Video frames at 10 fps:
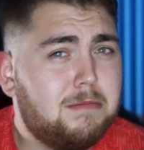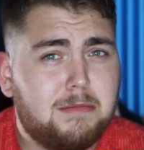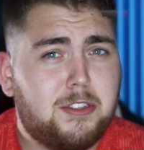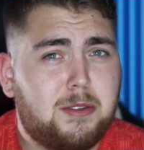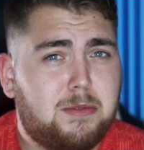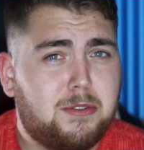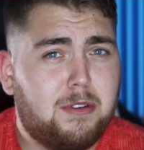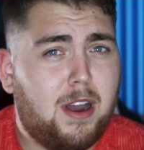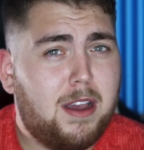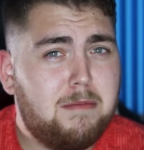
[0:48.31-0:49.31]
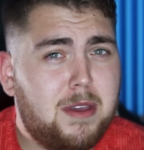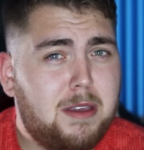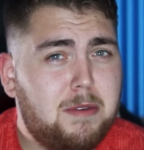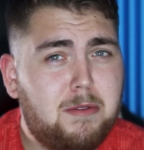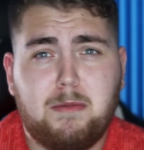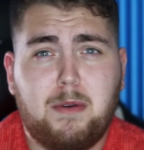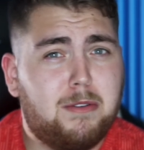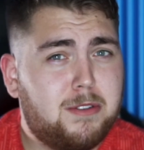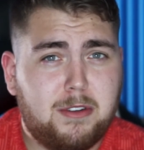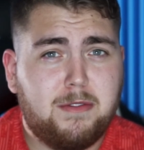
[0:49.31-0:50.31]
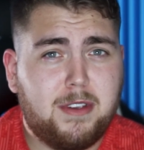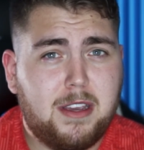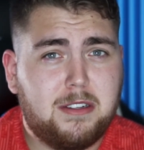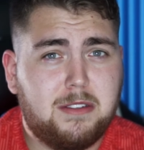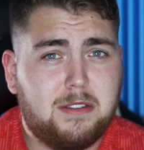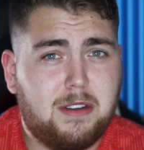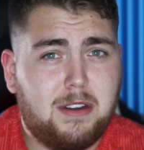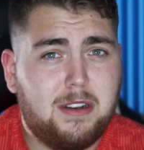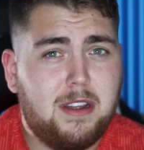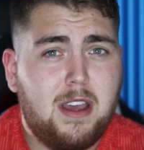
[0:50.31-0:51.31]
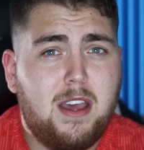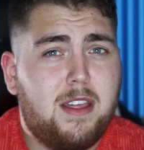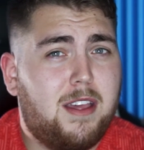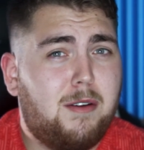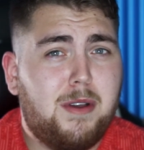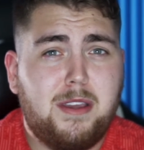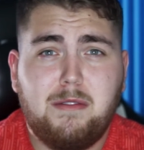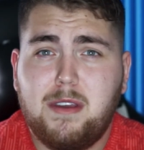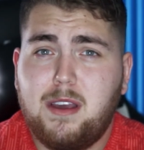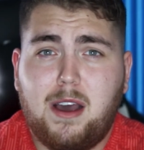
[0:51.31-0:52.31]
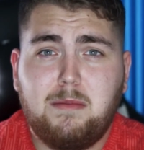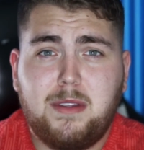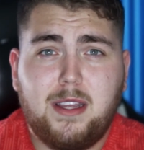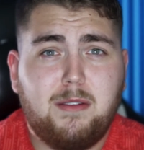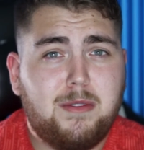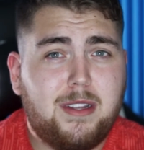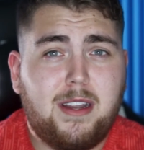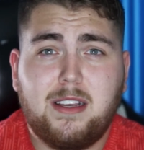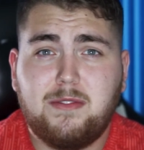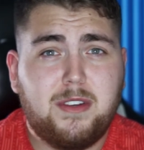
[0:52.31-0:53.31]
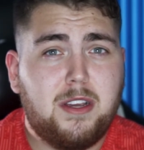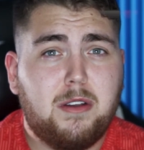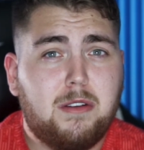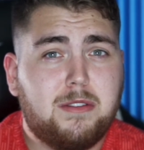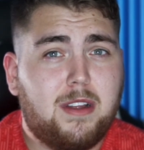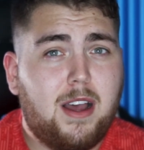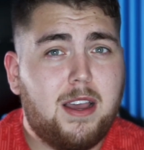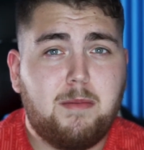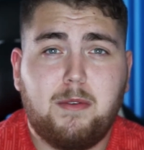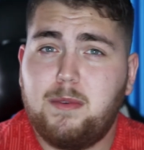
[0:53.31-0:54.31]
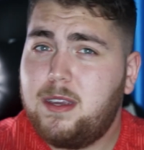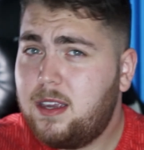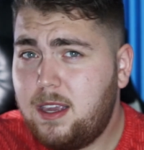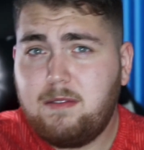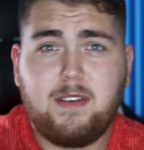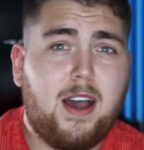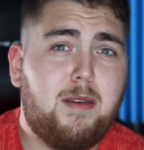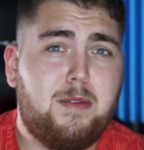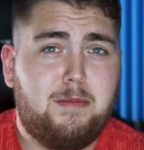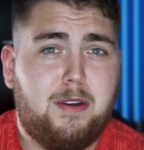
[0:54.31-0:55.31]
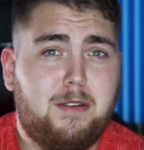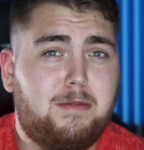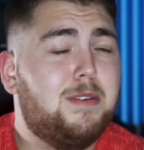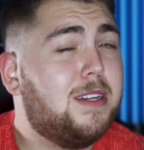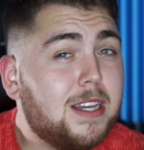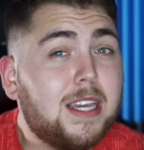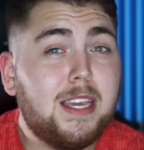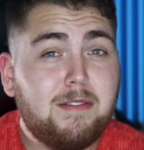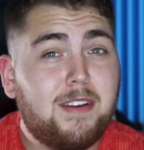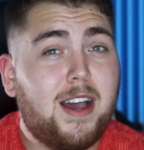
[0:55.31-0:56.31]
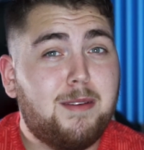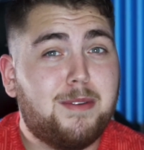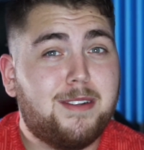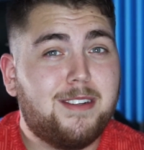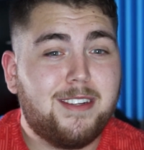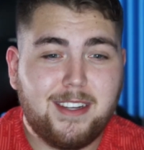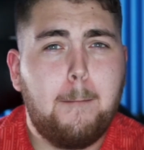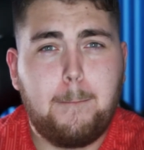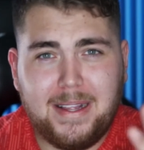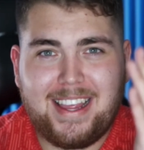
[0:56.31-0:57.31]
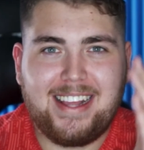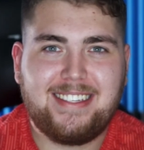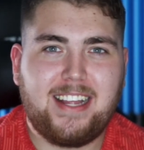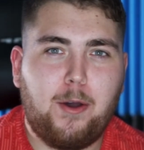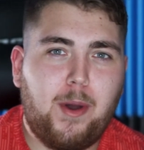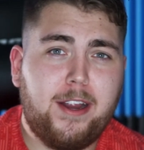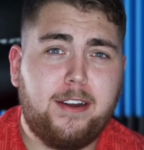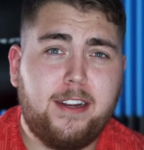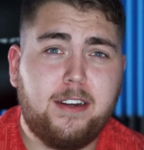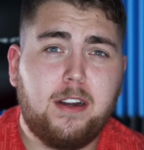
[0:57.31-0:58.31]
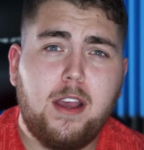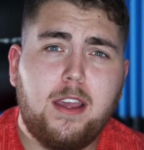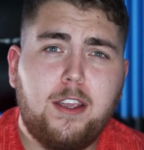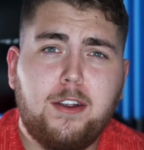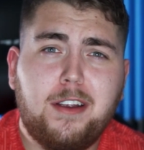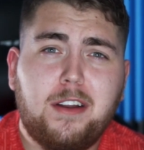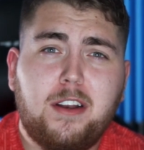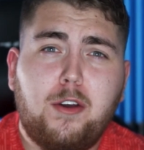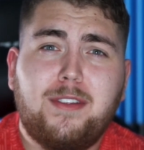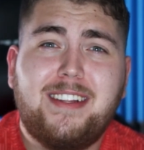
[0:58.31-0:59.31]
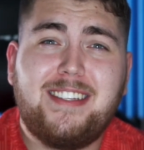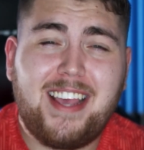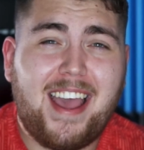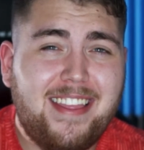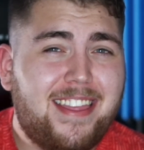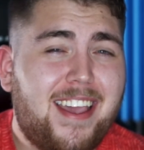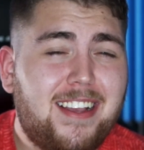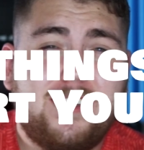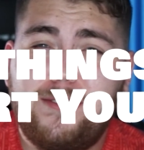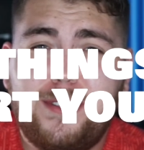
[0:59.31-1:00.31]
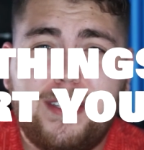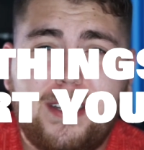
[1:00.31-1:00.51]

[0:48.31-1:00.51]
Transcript: subscribe maybe with post notifications on. That way you get updated when the next video goes live, and we can keep vibing, bro. We can keep vibing. But that's not why you're here. You're here to know the 10 things you need to